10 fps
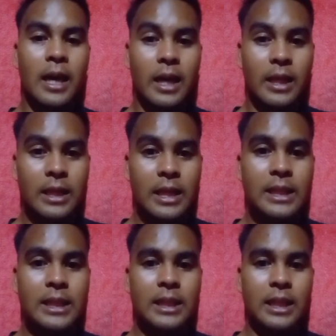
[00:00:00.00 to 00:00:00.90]

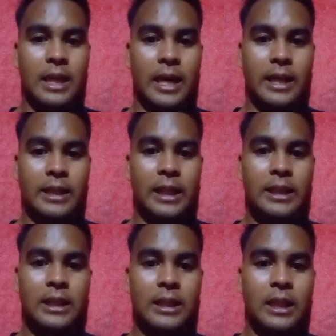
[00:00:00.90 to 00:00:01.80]
ethnicity, and
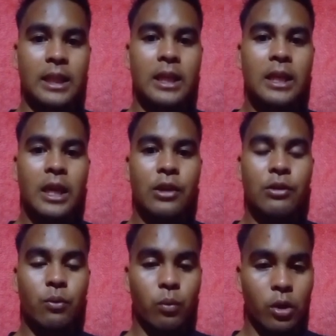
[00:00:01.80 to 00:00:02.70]
identity in
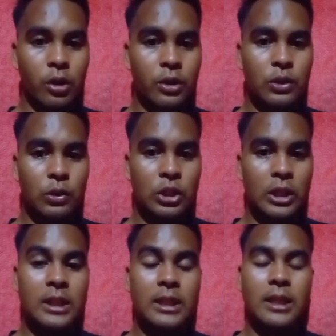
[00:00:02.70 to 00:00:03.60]
their works. So
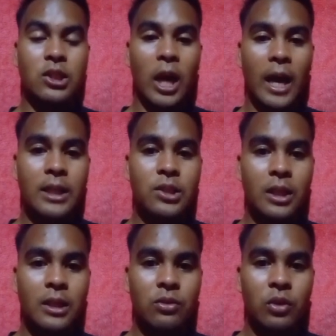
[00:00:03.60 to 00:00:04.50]
it is a
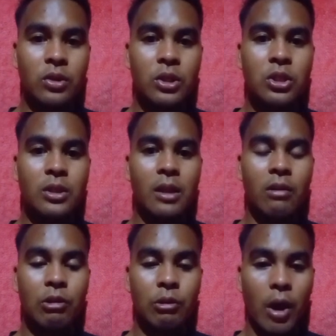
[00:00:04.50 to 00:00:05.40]
challenging traditional
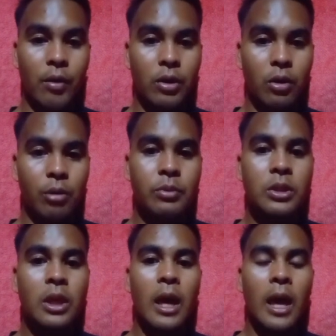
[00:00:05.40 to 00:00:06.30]
literary
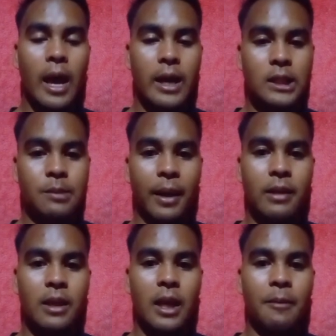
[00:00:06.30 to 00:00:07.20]
norms and
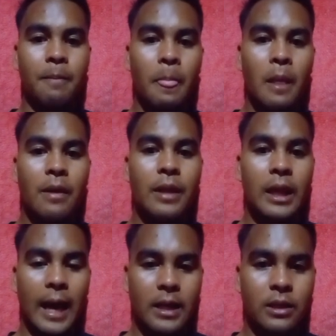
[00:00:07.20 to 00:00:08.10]
expanding the
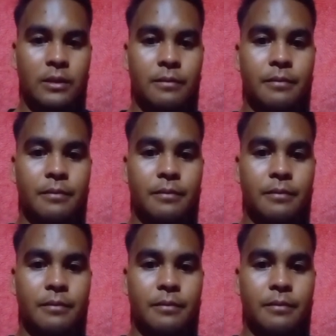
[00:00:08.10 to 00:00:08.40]
canon.